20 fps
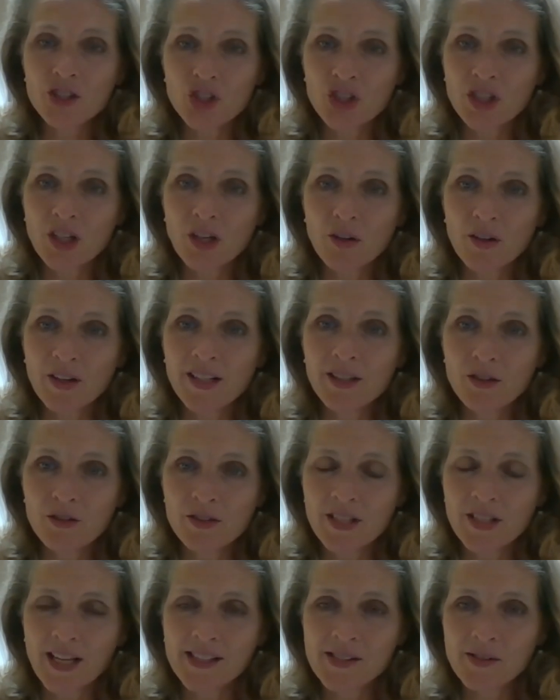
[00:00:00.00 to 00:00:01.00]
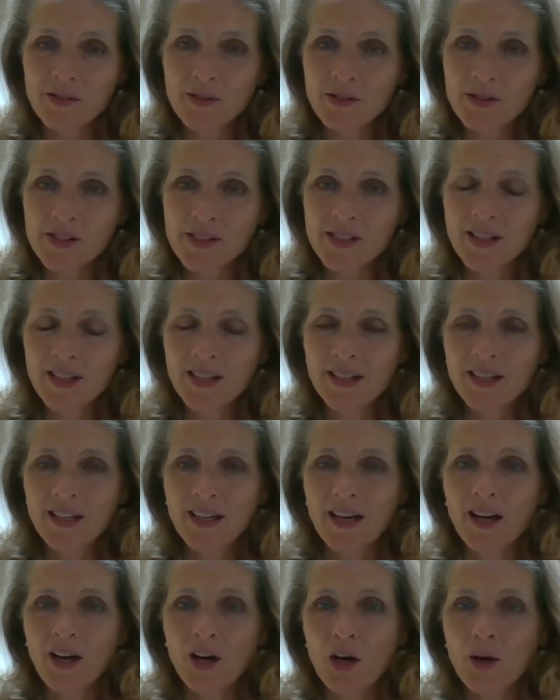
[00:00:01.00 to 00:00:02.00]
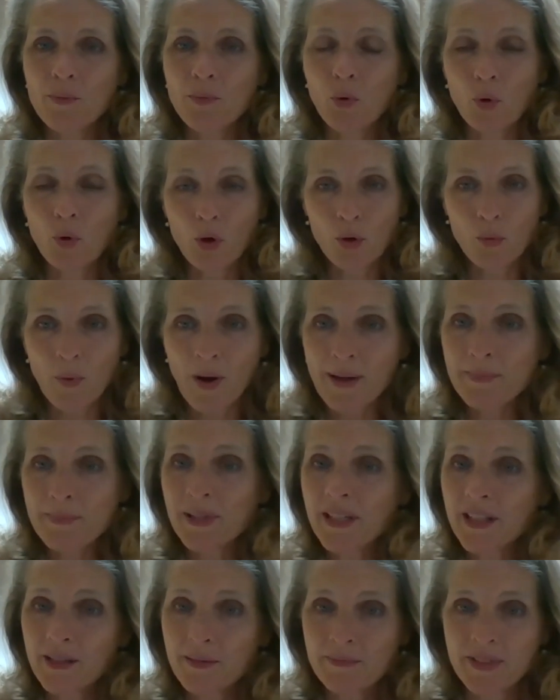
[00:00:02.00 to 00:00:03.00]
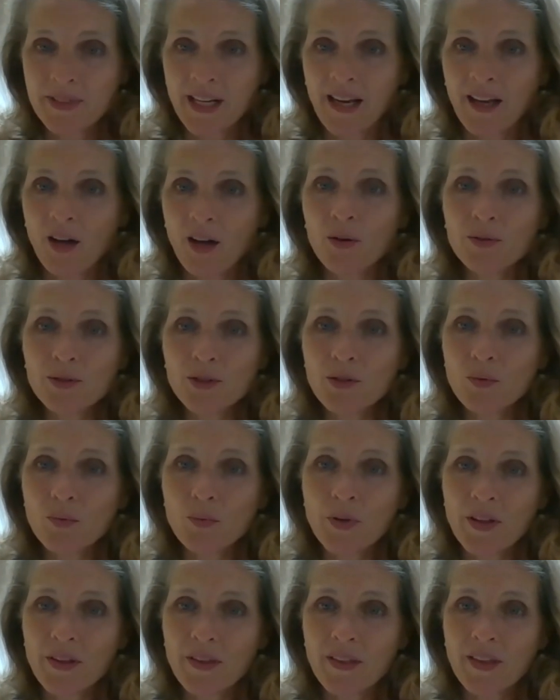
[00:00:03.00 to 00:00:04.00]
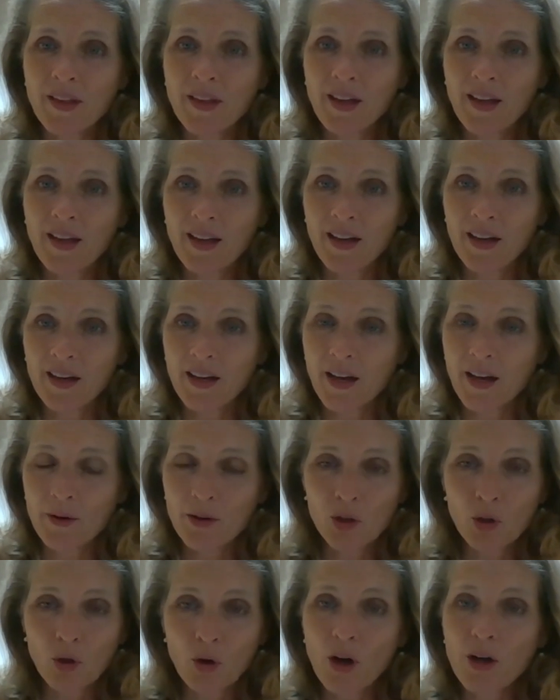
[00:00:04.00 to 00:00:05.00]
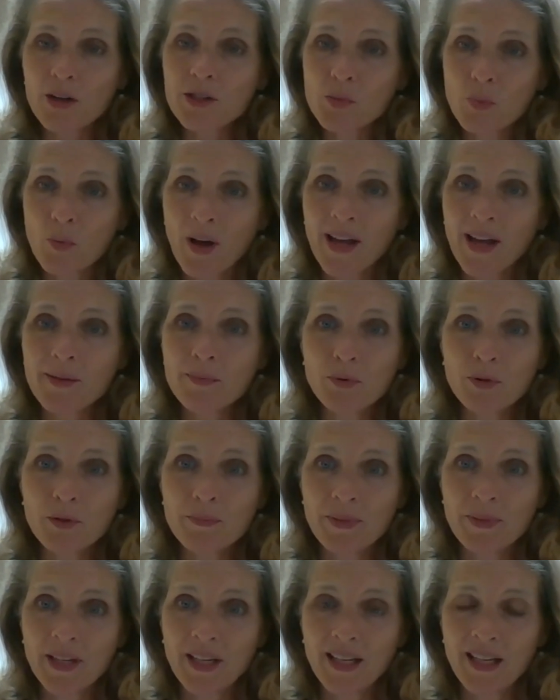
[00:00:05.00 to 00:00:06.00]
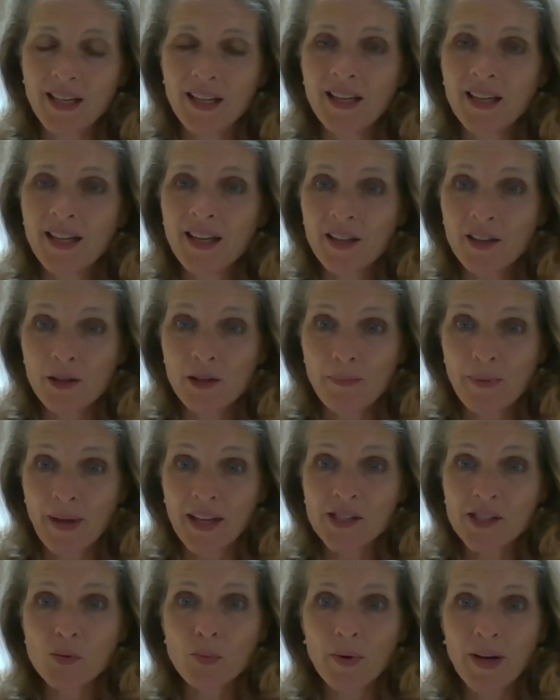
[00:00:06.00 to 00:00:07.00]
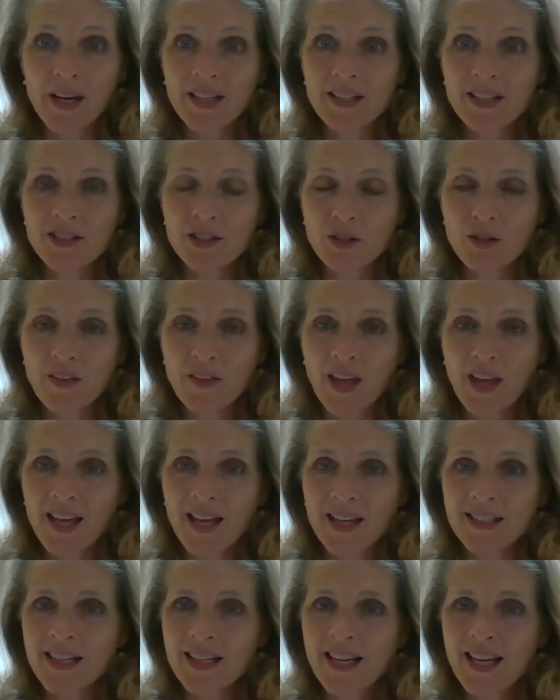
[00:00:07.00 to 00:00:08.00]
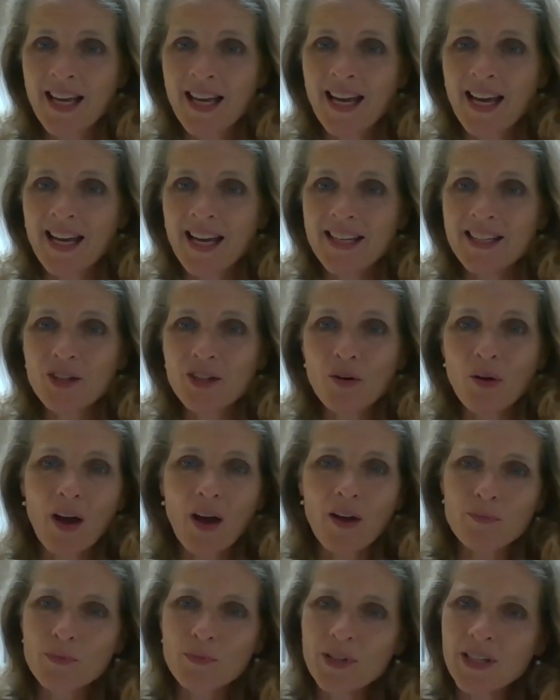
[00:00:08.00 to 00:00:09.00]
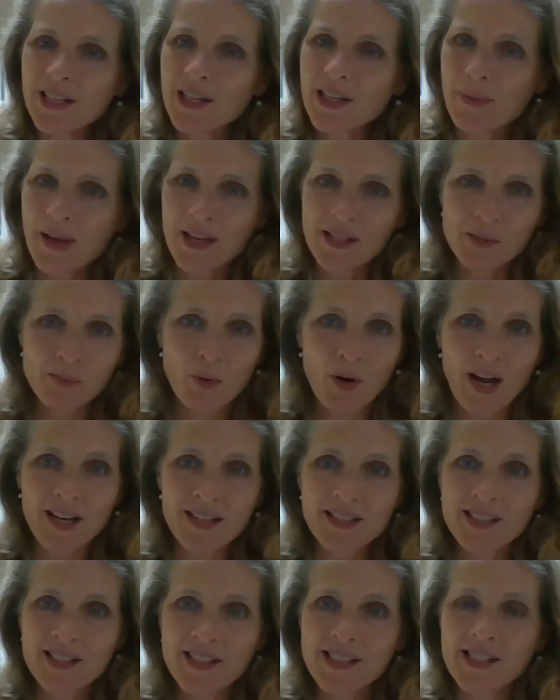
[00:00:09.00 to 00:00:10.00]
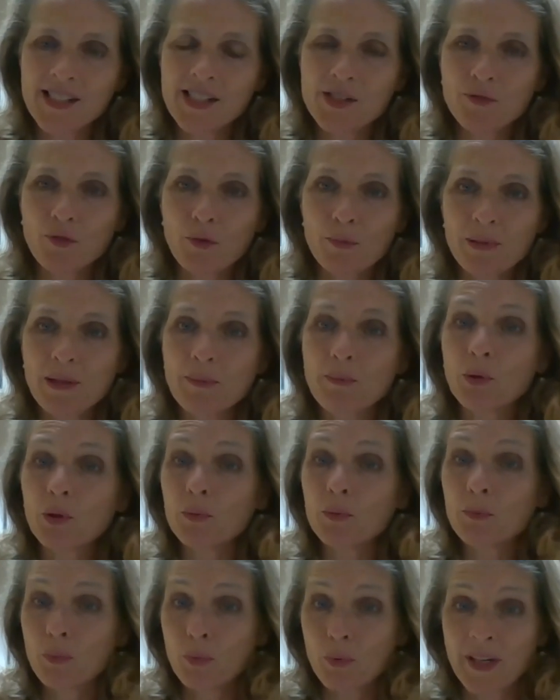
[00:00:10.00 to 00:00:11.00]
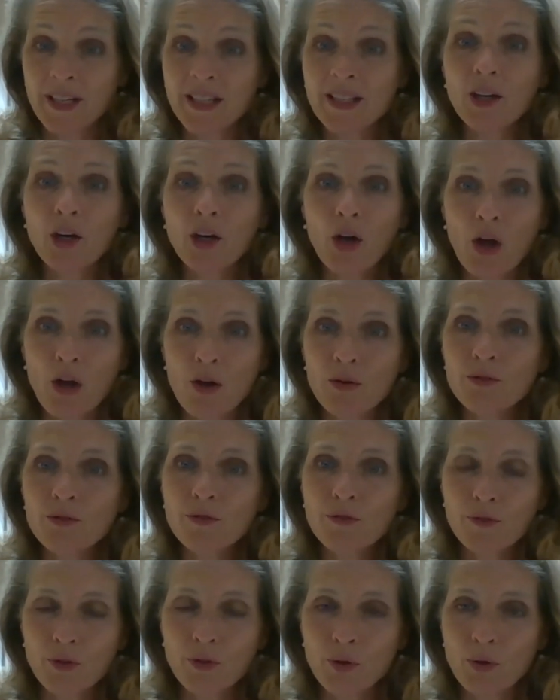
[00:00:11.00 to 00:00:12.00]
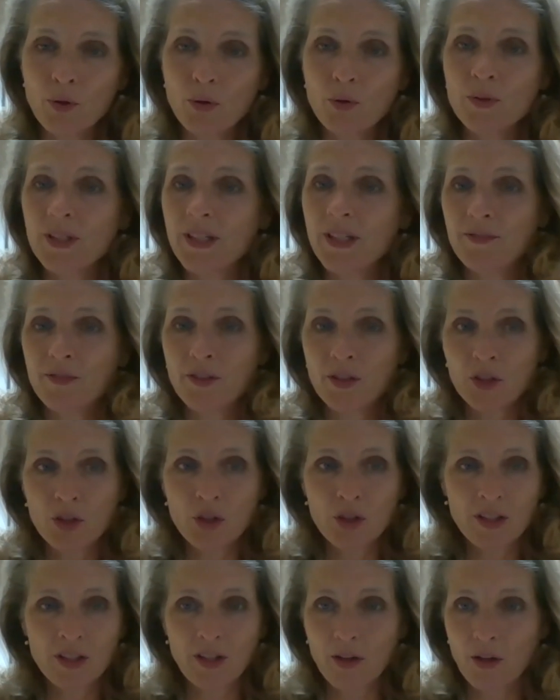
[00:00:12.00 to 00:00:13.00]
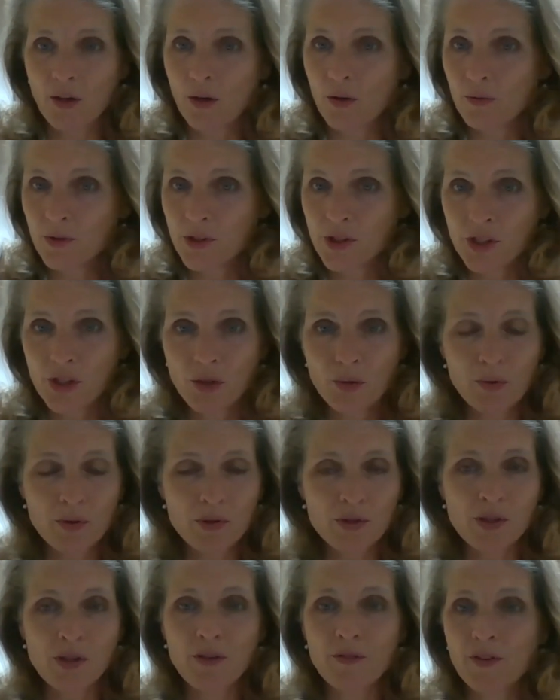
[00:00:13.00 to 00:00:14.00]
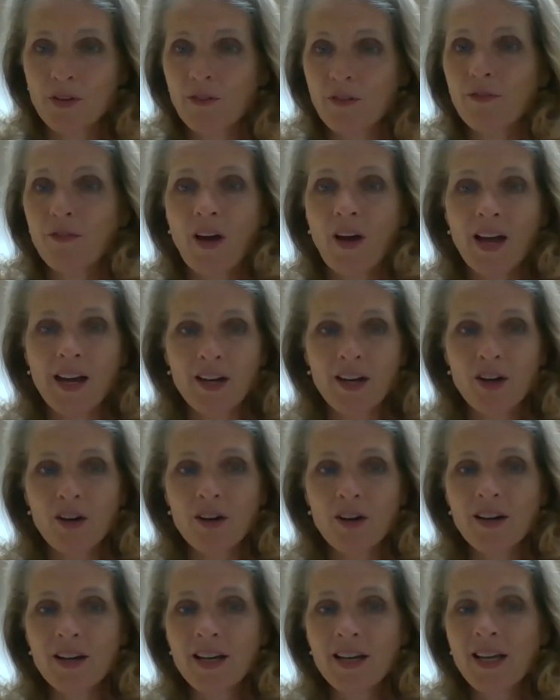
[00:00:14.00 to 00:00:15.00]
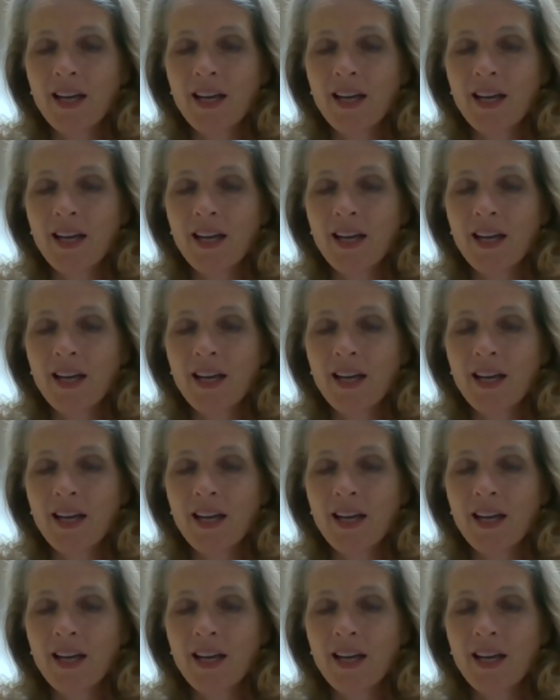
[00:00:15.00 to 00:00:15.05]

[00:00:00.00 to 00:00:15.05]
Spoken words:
sharing utensils or wiping them down with a Clorox wipe would be the best way to do that. You know, really best practices for people to bring their own food, even cook their own skewers over the fire.